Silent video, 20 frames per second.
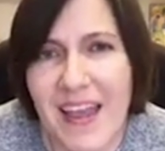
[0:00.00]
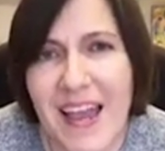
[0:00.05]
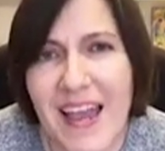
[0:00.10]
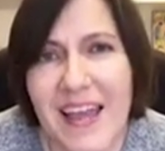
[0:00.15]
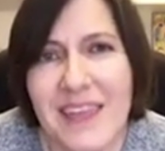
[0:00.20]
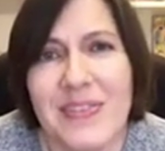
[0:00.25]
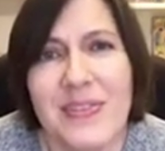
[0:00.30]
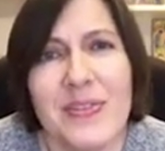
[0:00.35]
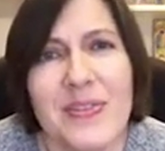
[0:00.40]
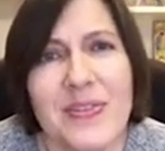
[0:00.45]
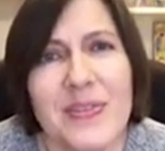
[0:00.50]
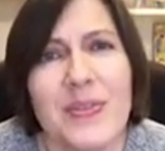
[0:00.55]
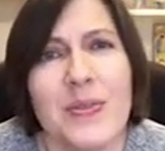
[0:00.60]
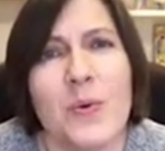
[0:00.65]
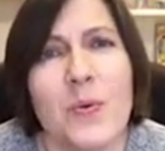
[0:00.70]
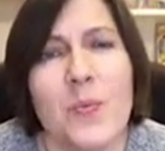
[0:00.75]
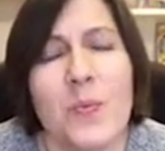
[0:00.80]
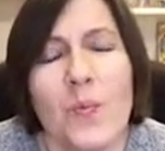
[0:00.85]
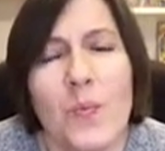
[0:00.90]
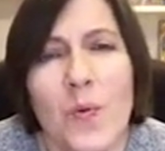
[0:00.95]
And
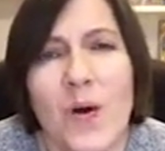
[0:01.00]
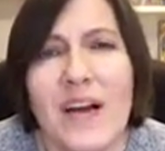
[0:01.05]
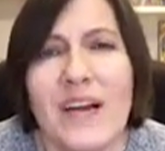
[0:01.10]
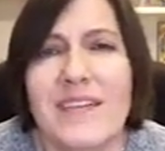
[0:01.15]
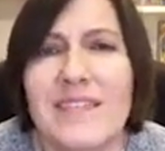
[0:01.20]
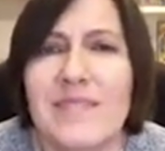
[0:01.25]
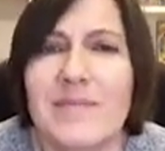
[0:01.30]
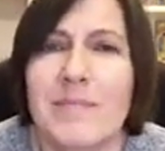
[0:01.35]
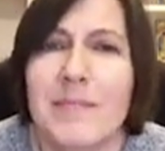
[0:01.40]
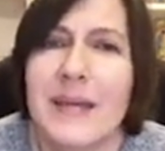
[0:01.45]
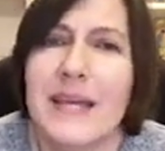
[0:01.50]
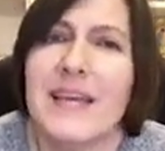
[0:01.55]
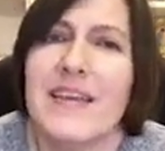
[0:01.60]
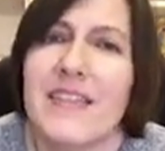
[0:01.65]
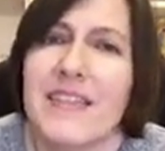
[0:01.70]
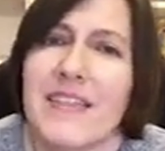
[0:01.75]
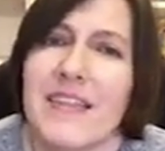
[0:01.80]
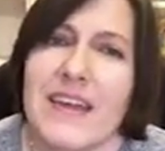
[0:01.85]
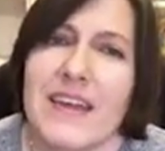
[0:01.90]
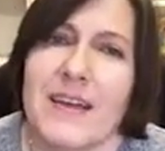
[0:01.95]
the one
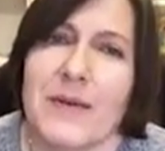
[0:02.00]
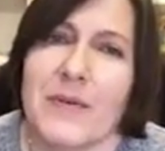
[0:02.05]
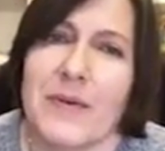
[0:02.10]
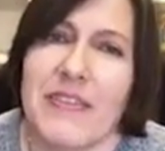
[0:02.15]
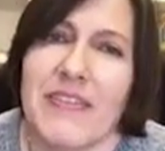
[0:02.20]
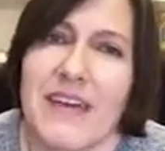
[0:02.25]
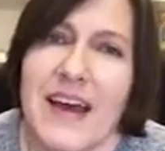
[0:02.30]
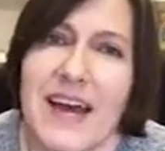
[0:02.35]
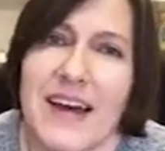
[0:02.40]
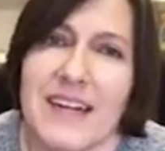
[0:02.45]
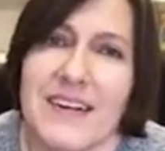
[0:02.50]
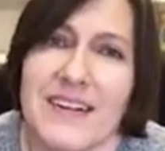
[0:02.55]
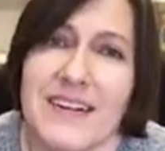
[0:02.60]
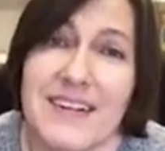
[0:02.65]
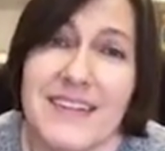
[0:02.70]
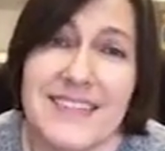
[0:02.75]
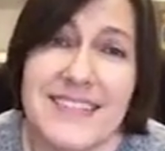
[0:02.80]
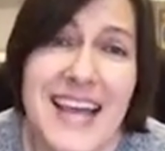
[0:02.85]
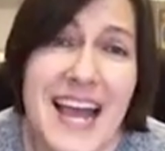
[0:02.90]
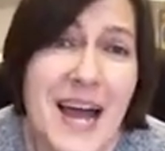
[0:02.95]
big thing with that
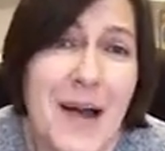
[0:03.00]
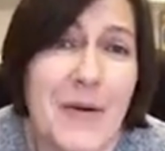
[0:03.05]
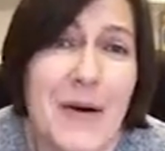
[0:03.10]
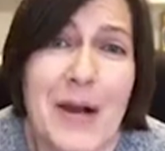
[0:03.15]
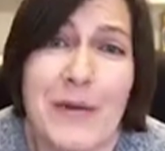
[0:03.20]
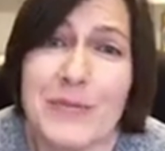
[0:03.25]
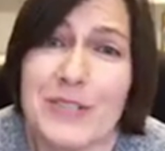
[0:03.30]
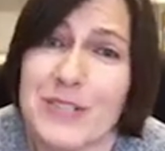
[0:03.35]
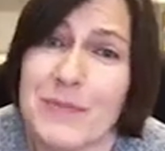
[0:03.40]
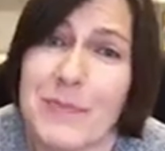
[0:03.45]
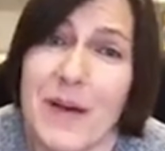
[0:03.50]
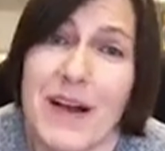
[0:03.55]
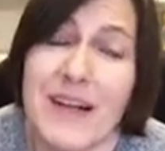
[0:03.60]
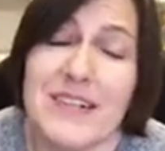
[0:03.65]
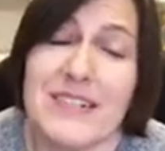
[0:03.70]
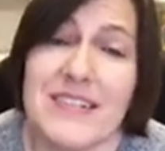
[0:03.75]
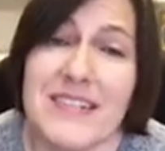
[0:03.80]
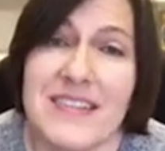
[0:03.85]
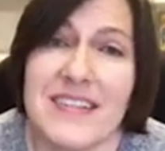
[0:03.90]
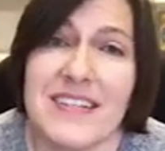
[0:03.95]
is how I
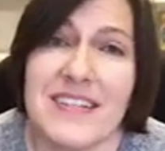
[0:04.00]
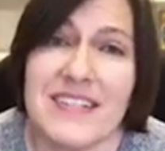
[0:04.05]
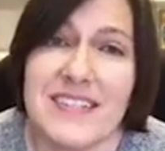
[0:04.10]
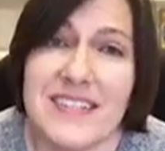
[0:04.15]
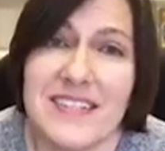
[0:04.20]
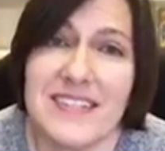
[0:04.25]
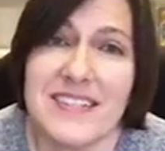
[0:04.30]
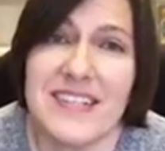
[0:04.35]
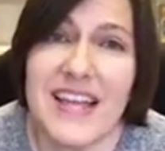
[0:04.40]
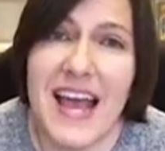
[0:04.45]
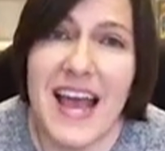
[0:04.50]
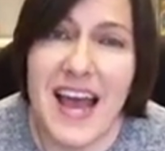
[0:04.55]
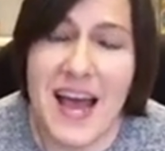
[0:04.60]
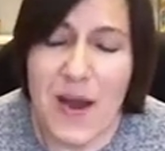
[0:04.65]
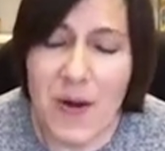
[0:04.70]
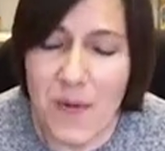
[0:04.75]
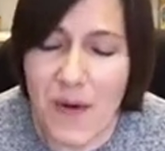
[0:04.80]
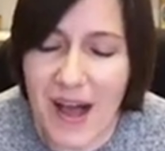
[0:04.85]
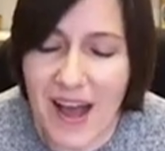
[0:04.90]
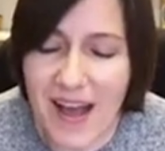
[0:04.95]
respond to this,
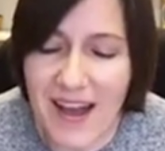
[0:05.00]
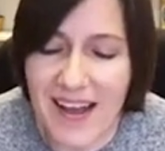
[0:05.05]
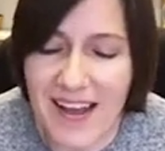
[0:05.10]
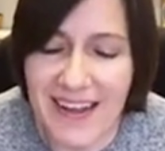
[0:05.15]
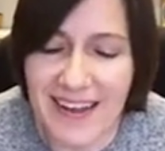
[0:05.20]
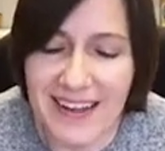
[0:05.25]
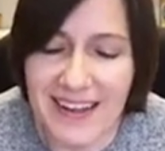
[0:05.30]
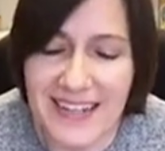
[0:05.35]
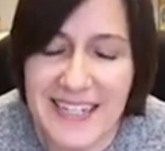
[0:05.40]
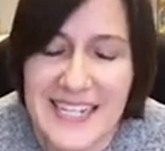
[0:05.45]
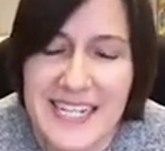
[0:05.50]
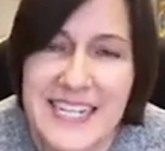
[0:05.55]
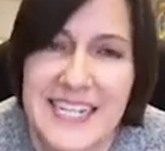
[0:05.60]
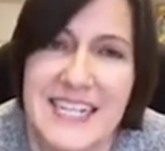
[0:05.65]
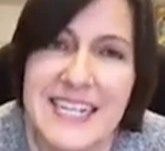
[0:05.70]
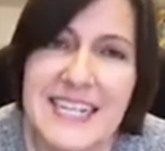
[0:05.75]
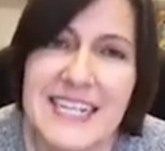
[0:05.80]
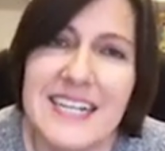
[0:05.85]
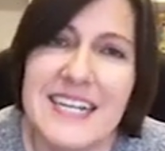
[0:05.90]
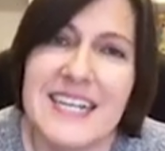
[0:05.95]
how I
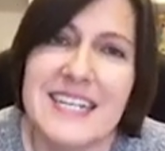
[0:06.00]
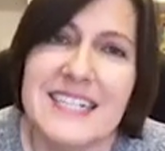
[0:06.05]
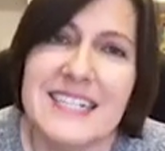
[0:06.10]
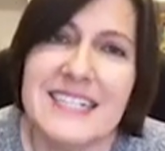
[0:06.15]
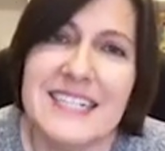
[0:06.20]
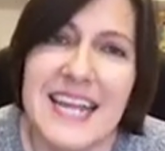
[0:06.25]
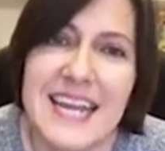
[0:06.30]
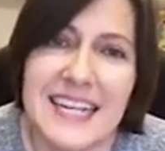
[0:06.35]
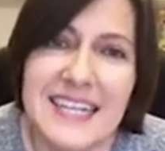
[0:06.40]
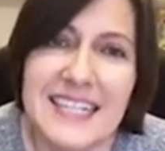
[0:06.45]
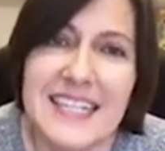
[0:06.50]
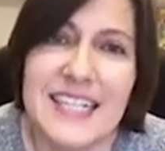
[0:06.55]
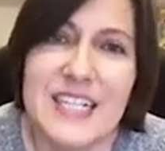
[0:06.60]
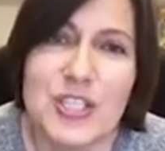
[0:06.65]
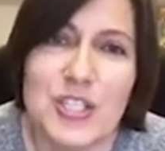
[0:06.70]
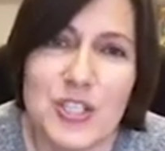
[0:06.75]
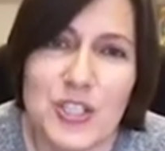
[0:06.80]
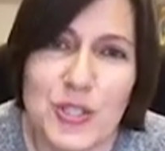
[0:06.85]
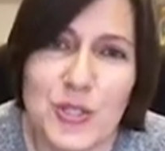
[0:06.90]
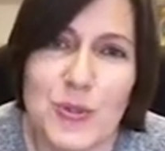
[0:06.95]
daily
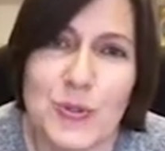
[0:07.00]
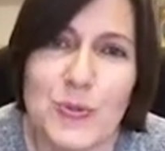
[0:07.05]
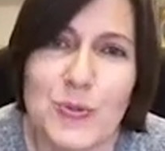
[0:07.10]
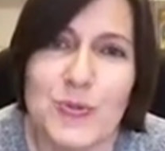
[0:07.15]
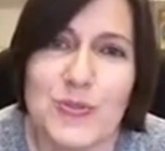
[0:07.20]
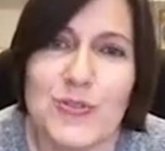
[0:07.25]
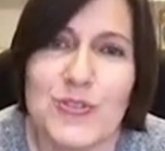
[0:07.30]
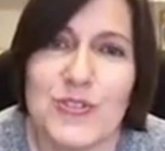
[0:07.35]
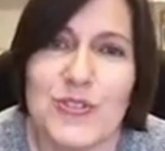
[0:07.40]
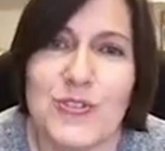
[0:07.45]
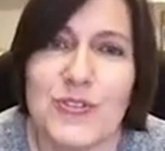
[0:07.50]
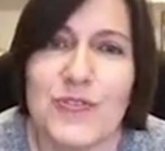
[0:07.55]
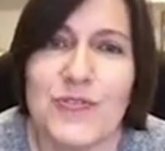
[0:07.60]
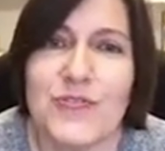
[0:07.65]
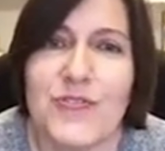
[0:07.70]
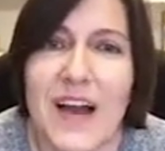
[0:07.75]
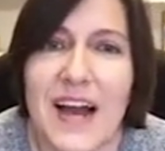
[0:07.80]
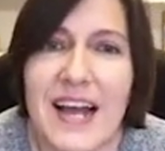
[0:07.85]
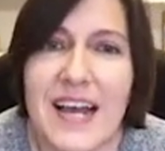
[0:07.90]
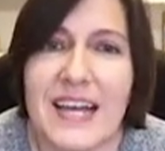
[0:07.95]
choose to
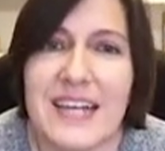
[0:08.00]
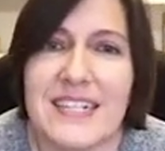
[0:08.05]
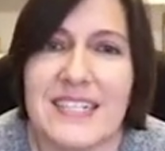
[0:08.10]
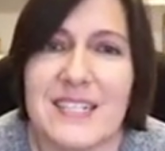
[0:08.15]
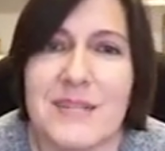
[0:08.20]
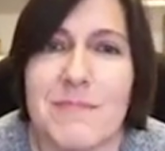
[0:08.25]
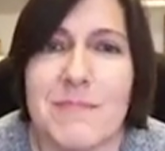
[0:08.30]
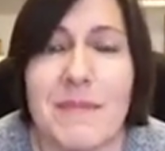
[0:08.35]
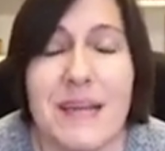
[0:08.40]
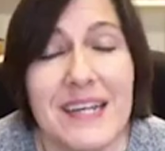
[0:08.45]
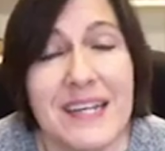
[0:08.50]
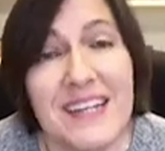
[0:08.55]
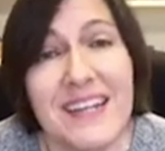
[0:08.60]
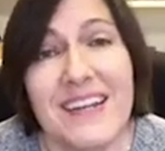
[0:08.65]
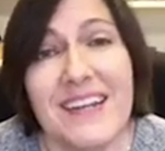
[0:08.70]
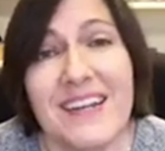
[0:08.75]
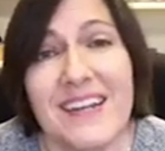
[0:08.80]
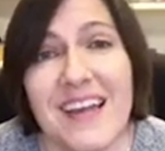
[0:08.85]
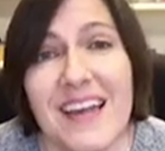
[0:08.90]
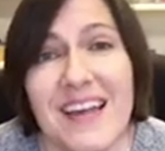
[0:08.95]
find
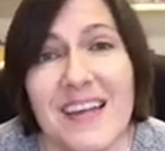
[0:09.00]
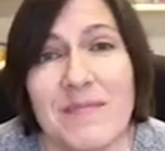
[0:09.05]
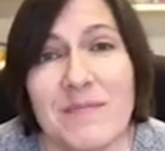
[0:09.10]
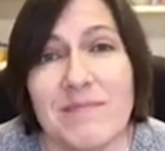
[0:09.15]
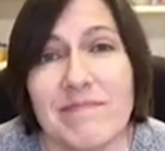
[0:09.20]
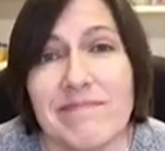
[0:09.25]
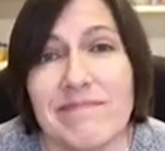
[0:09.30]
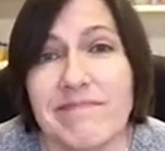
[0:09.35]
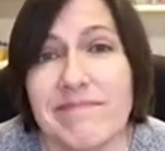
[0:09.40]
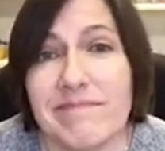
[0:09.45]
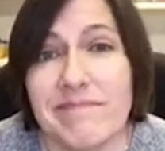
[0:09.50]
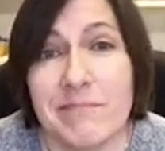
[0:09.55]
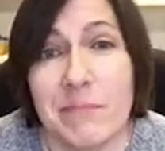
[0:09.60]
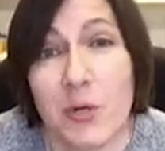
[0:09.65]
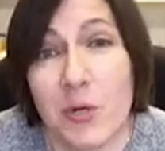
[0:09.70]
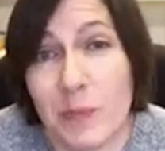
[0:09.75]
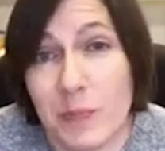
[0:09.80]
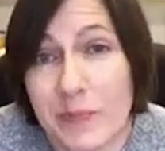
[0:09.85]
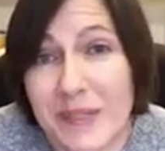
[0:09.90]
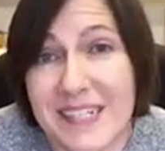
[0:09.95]
meaning and
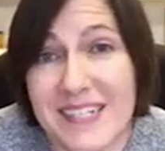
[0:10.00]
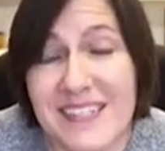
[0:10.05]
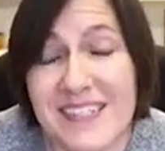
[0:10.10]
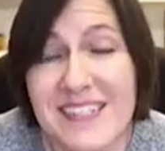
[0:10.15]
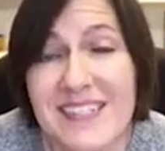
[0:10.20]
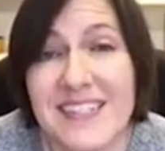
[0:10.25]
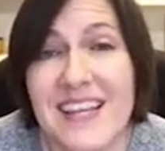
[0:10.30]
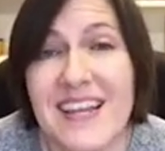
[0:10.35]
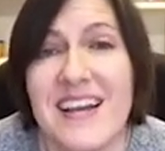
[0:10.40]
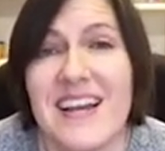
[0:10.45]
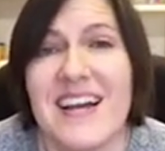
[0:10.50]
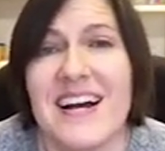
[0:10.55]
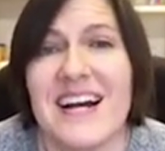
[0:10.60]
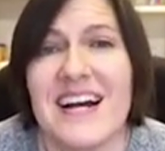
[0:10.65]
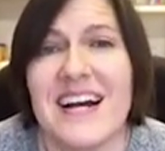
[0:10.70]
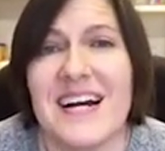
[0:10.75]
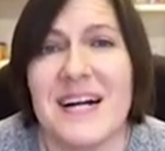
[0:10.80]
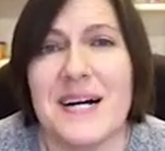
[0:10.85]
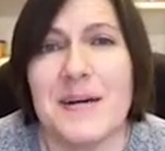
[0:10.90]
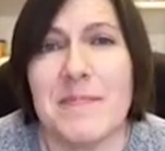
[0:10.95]
purpose,
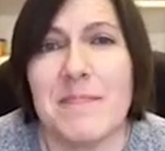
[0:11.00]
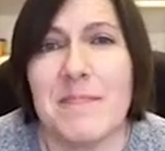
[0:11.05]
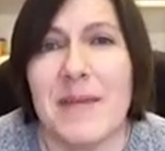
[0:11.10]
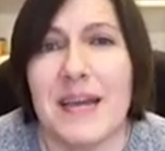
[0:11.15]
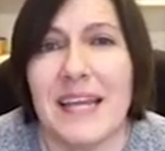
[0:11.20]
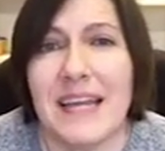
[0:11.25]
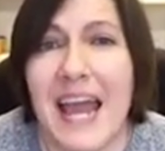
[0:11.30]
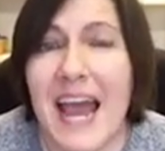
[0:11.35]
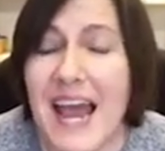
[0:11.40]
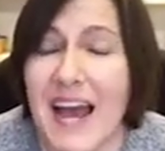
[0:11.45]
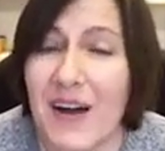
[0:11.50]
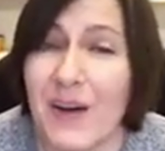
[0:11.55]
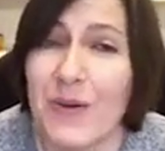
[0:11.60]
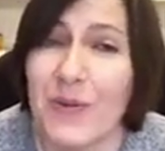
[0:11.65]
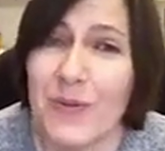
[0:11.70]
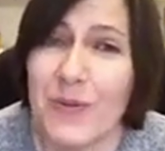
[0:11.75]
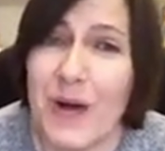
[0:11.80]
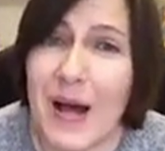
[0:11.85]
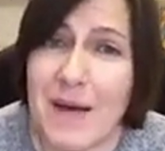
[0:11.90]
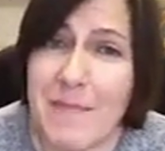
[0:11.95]
and
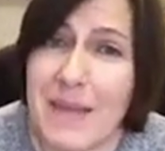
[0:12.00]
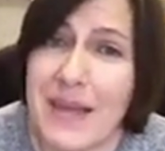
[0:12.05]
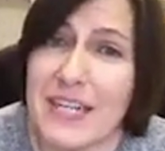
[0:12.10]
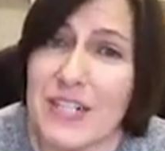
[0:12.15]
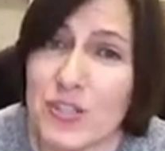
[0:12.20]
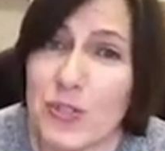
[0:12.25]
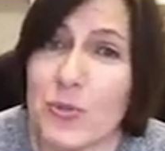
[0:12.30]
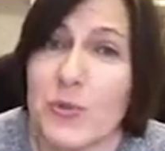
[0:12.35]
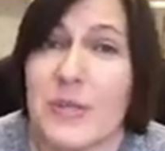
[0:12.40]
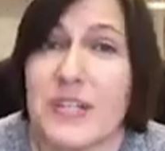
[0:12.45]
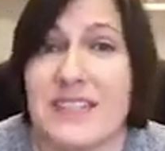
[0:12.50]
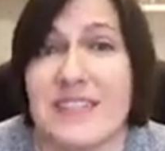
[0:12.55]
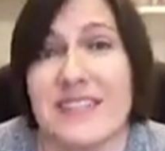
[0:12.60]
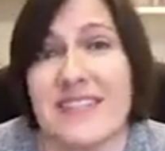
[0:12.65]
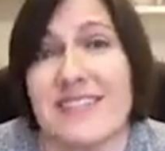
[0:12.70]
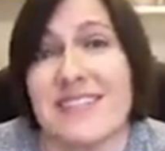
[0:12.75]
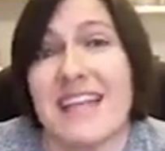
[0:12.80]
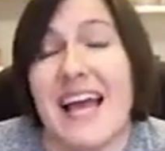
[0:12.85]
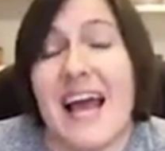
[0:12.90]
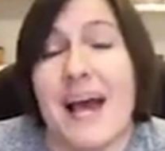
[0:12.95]
how I make
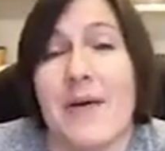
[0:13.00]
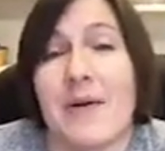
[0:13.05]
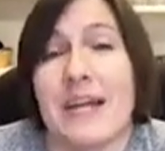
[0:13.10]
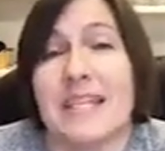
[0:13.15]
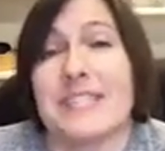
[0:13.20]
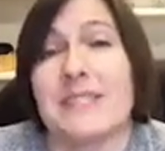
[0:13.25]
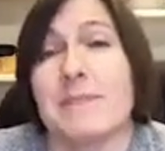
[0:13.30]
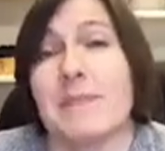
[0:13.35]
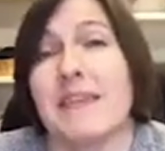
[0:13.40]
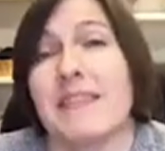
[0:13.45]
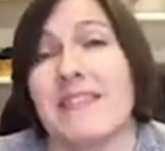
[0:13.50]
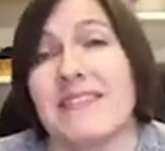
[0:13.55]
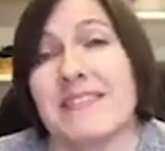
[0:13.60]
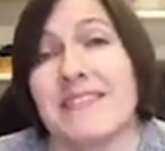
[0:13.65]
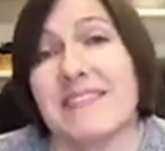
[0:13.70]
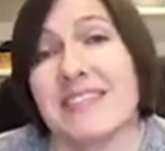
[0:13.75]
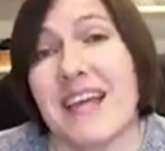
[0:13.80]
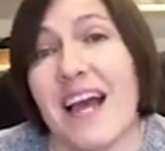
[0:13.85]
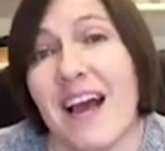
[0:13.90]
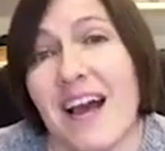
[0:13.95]
choices, how I spend
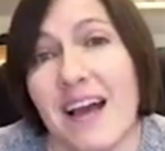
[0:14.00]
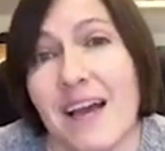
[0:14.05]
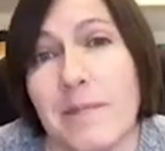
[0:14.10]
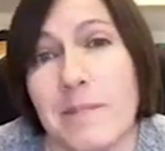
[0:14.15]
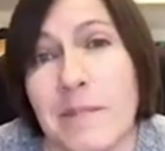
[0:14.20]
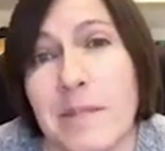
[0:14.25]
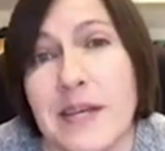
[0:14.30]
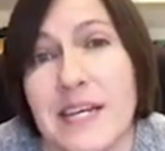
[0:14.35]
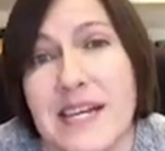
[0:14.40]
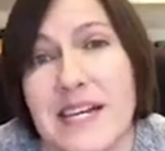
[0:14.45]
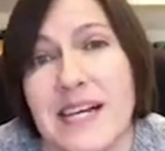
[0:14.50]
this time,